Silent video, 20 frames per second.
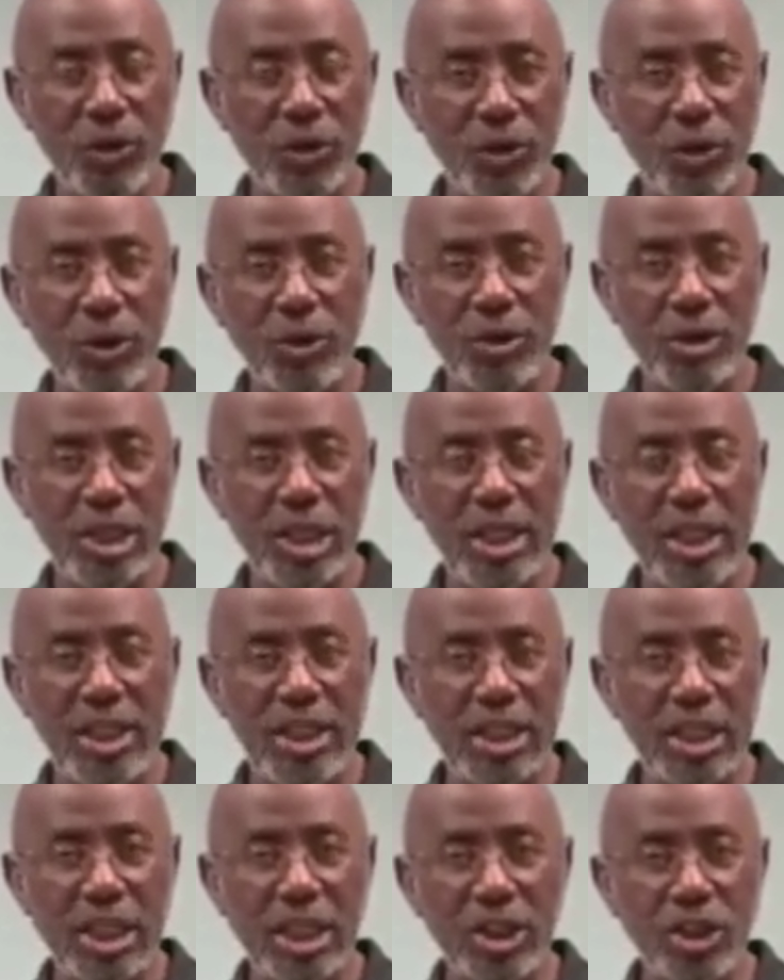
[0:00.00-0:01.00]

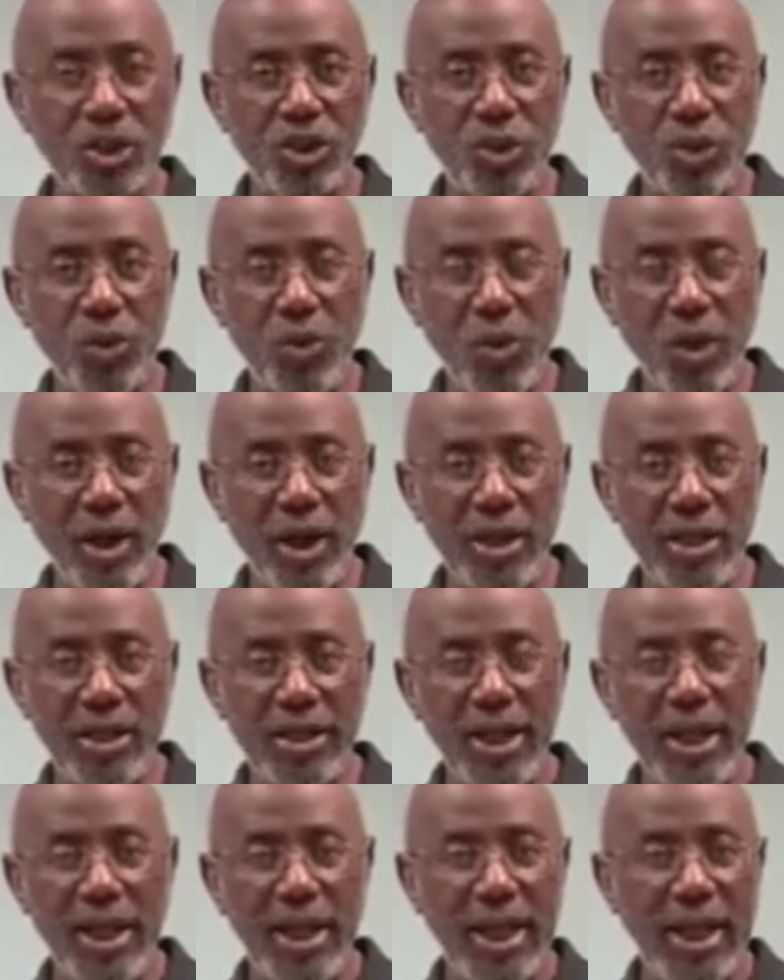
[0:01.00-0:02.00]
13621,
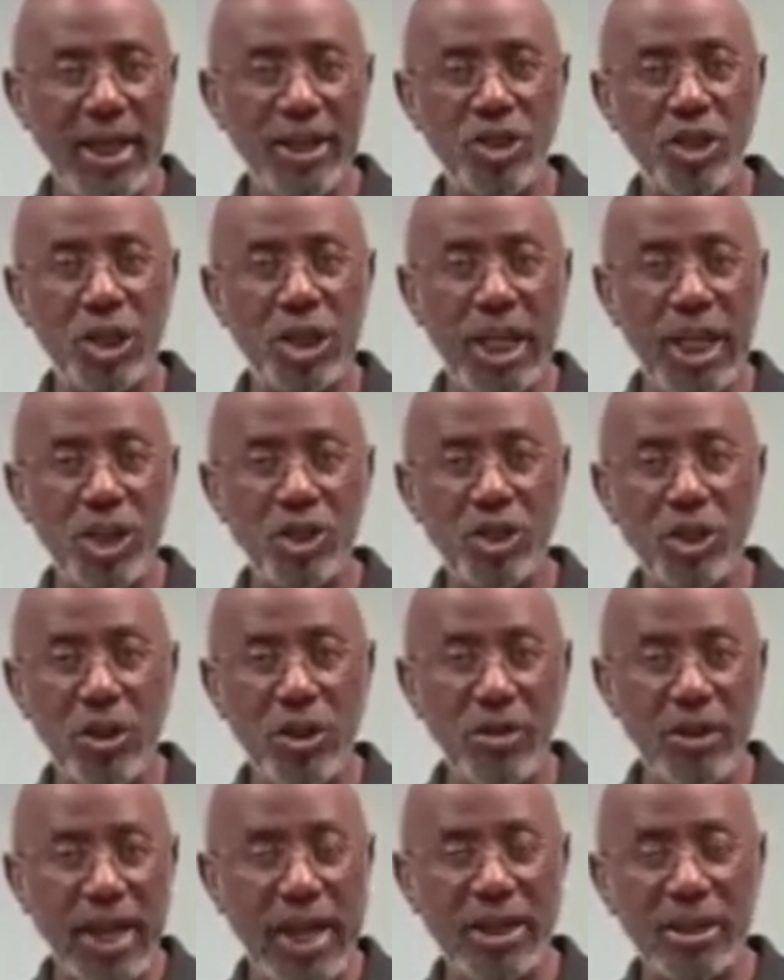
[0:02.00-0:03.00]

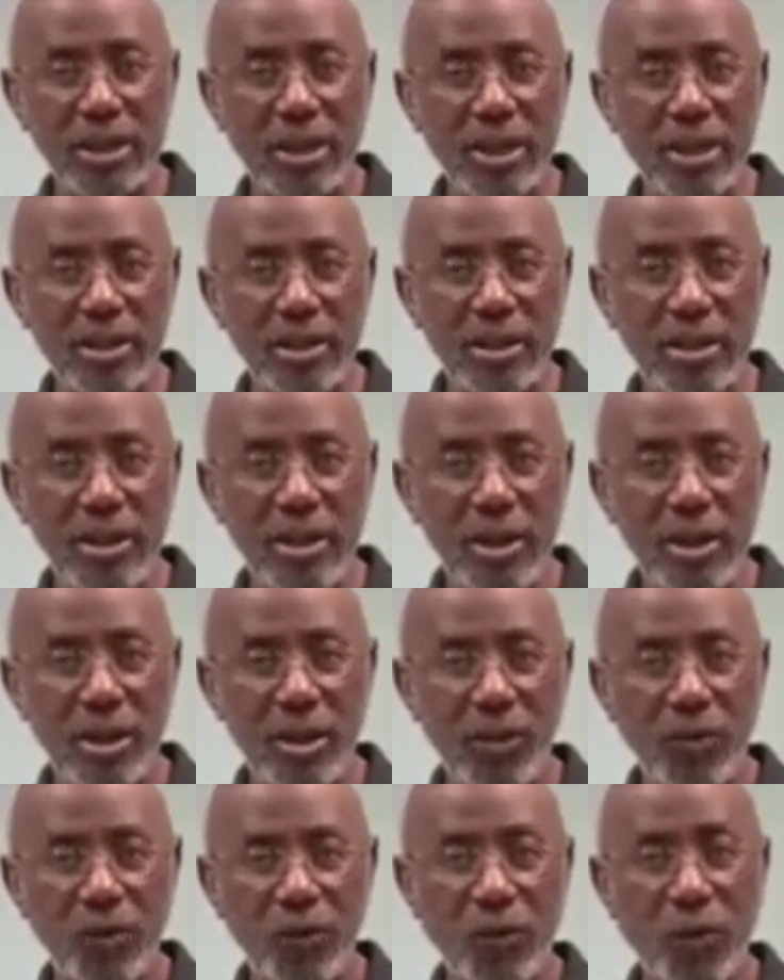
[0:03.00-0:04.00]
Educational Excellence
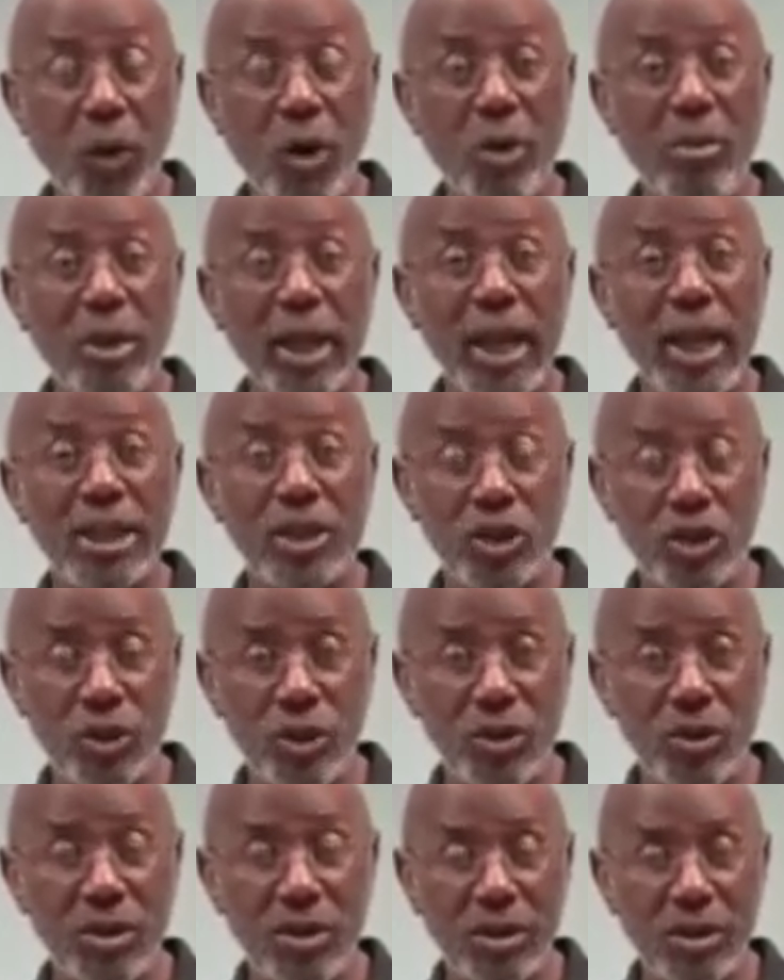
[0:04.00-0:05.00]
for Black
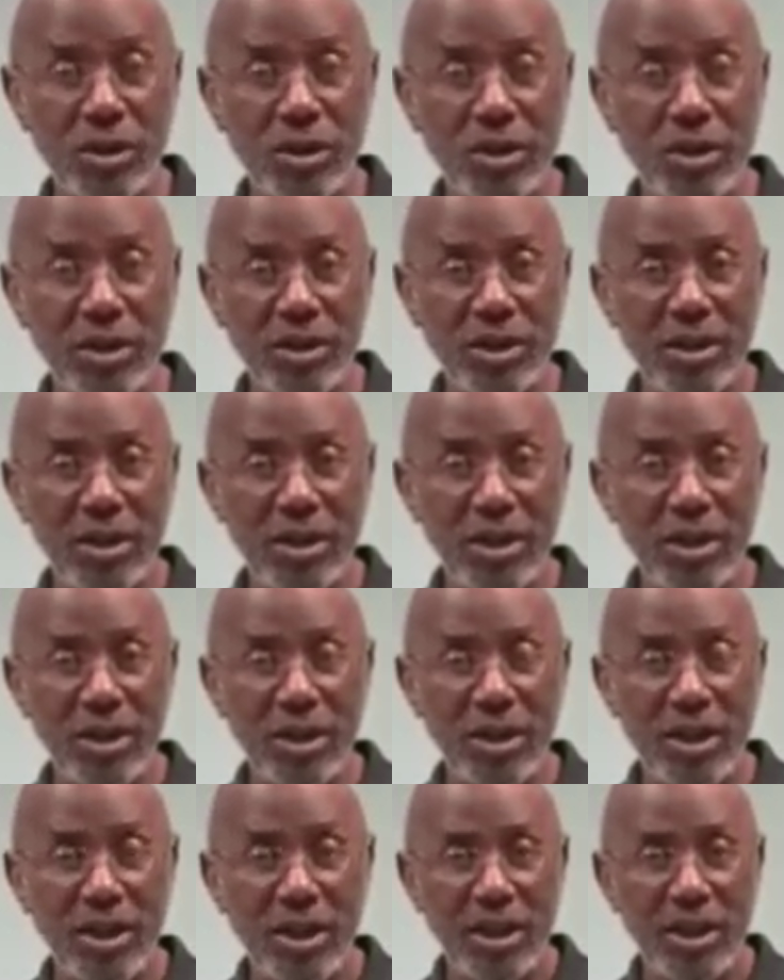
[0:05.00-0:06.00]
students,
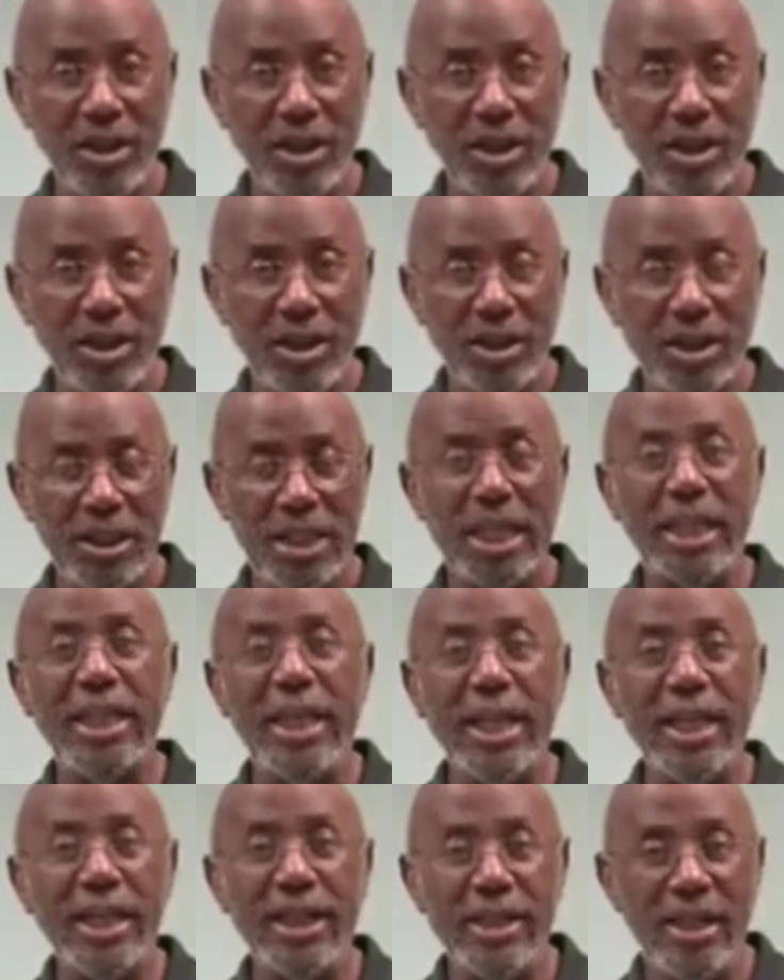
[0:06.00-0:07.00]
to
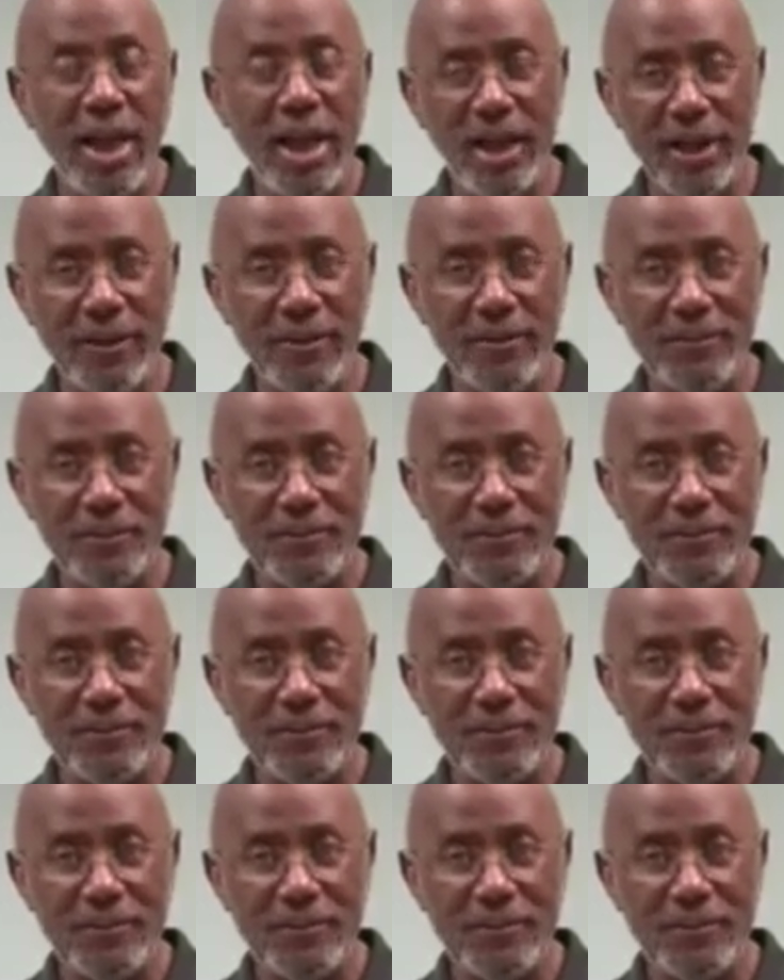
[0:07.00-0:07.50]
get it done.